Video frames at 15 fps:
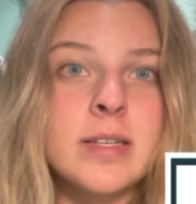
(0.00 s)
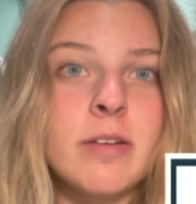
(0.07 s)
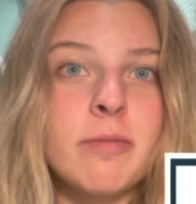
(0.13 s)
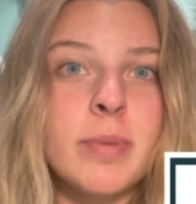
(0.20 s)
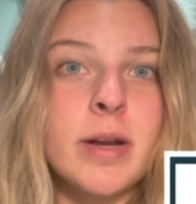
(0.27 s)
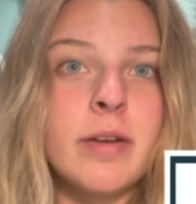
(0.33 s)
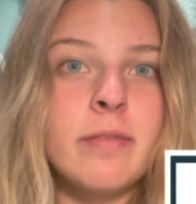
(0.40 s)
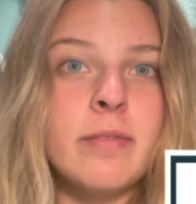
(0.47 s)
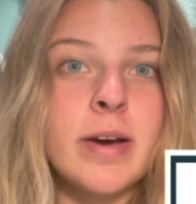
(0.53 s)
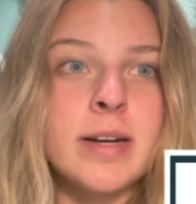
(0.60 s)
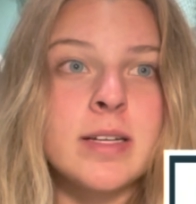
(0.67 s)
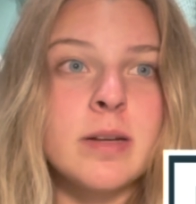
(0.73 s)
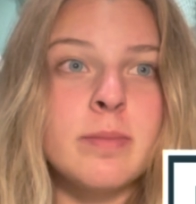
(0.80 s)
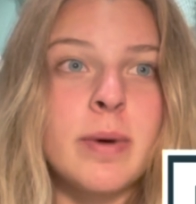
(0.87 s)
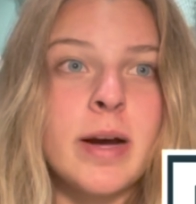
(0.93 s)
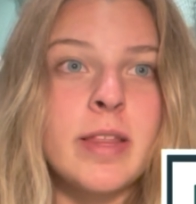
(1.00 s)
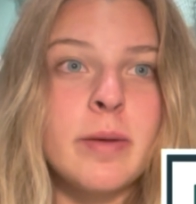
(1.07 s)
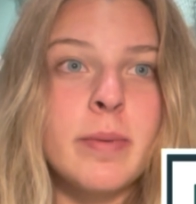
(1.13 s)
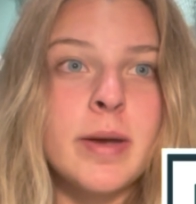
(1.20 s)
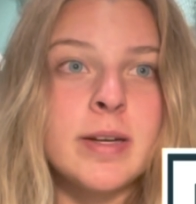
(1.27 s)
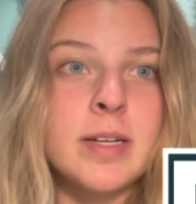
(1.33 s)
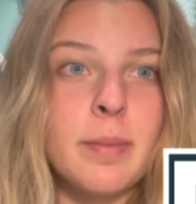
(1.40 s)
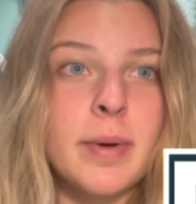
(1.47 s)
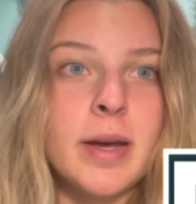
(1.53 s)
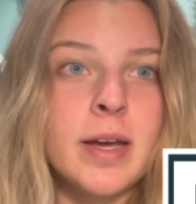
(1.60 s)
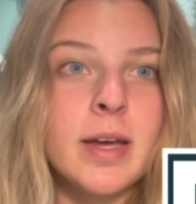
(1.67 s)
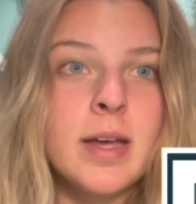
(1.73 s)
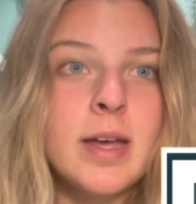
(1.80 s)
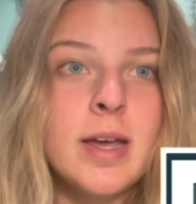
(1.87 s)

have been affected by the pandemic,